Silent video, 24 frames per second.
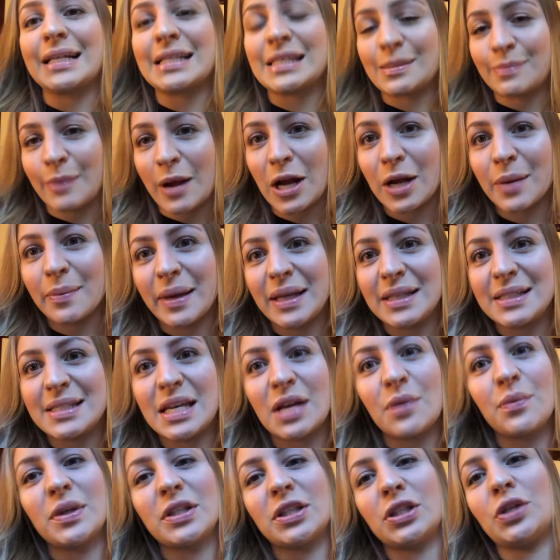
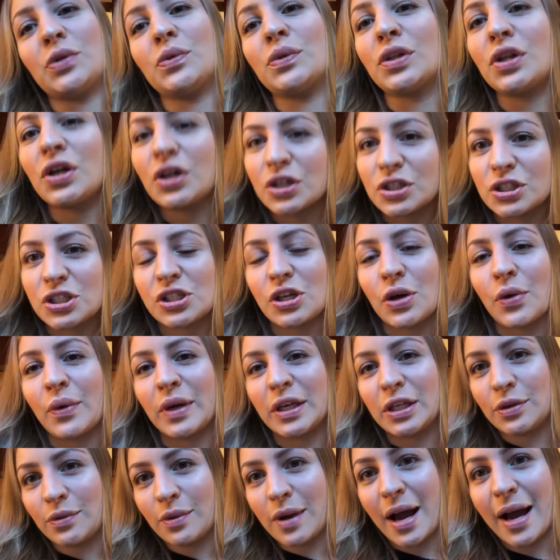experimenting with new looks,
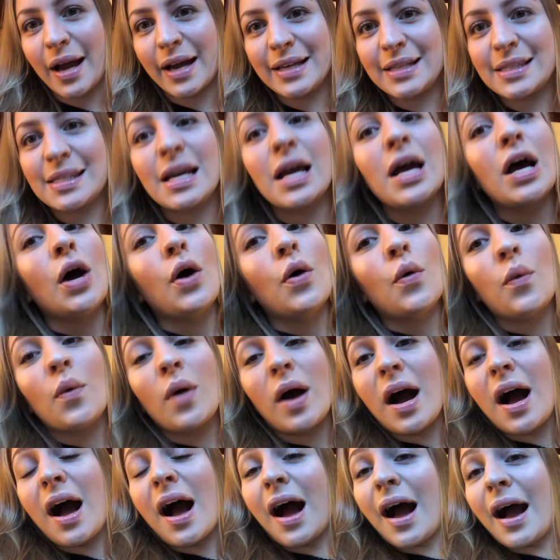showing you guys
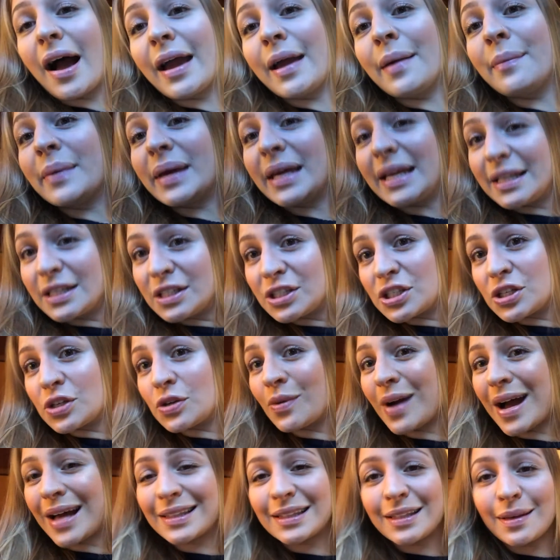what I'm
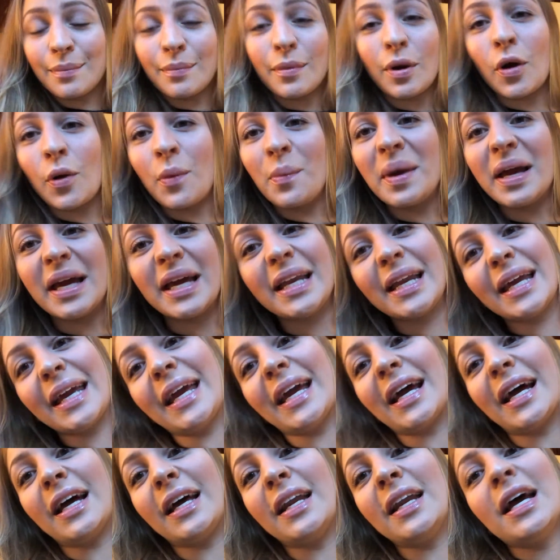into at the moment
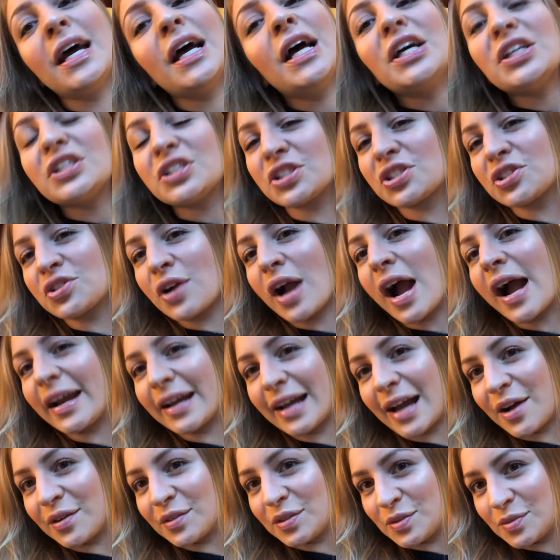and just
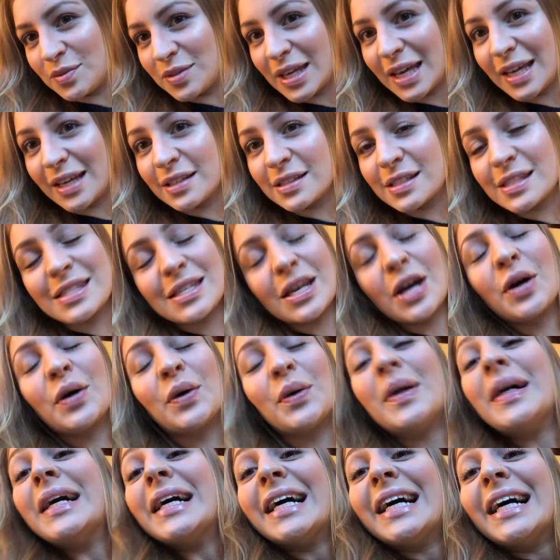trying out new things.
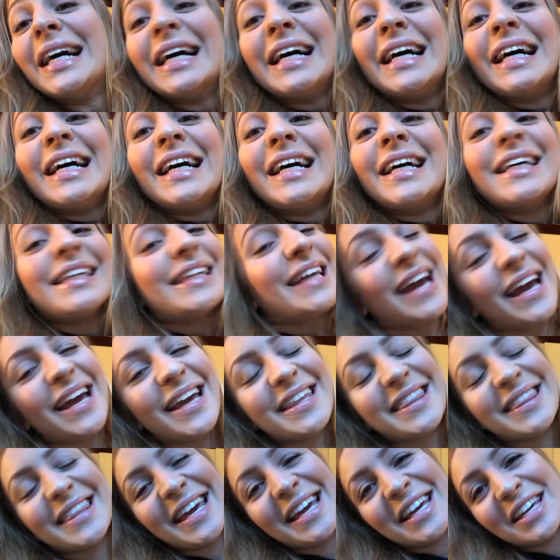So yay,
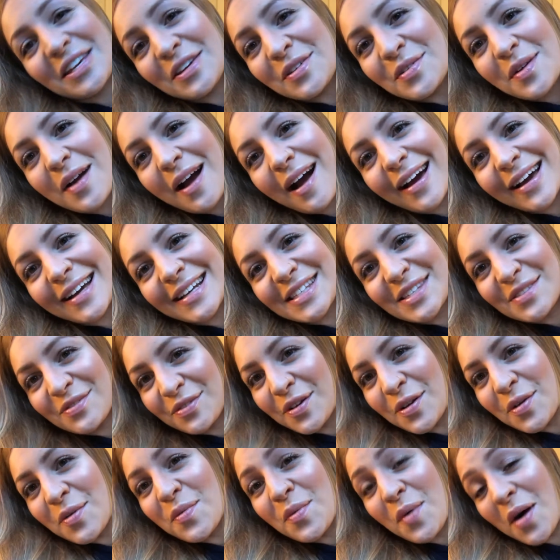thank you guys for